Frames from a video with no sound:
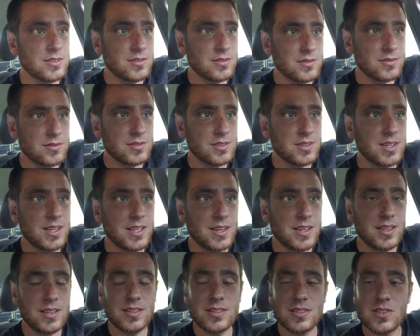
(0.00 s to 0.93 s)
get
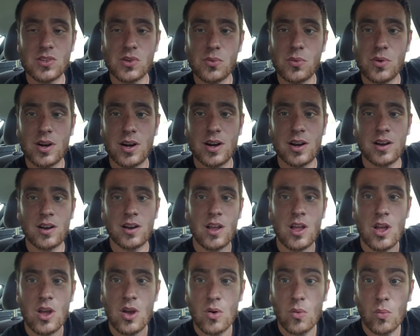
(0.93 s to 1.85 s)
it to where
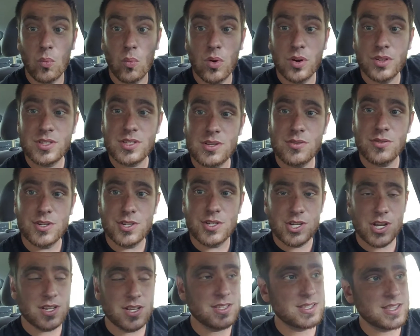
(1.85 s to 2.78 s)
once you
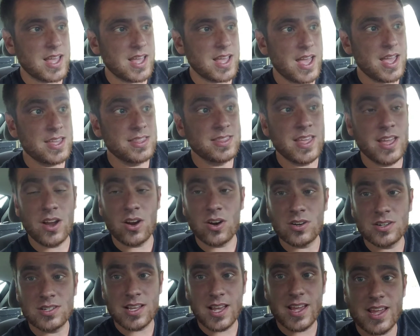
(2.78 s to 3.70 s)
adjust that and they are
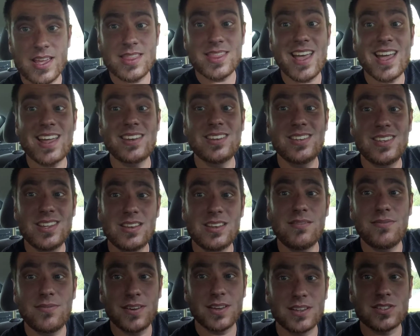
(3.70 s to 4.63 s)
tight, that did
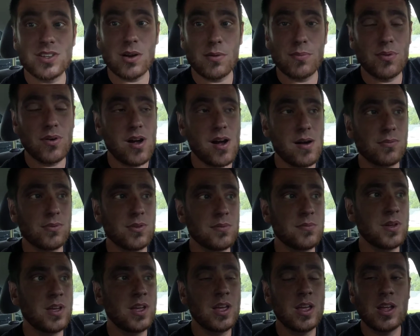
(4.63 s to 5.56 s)
fix our problem.
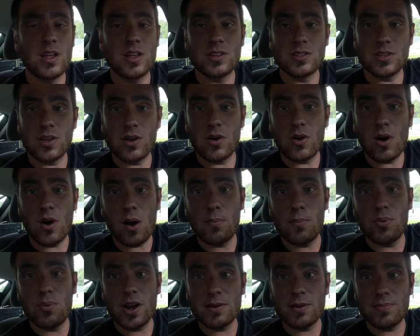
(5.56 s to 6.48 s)
So our
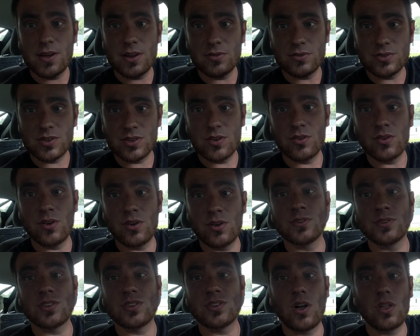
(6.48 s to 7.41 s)
brake pedal is going almost
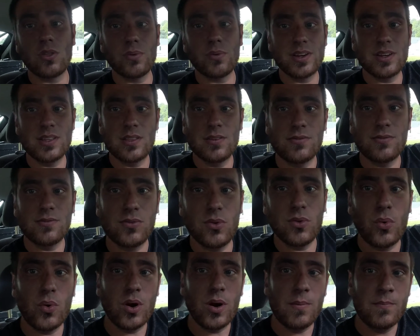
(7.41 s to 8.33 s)
all the way to the
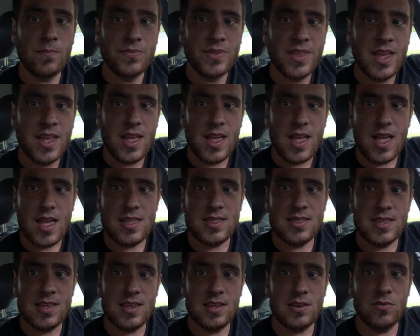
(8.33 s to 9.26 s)
floor, and
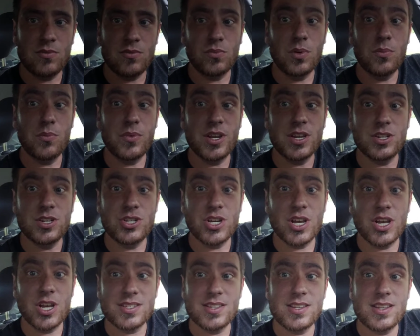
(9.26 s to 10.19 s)
then when we
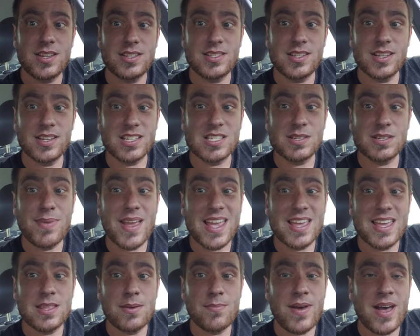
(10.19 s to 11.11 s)
adjusted it to expand
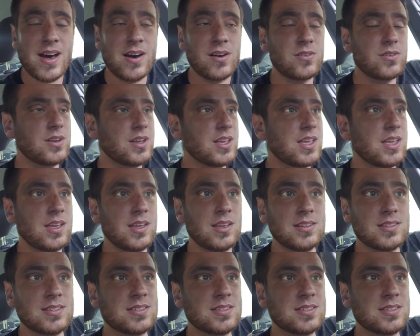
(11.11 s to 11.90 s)
them out, it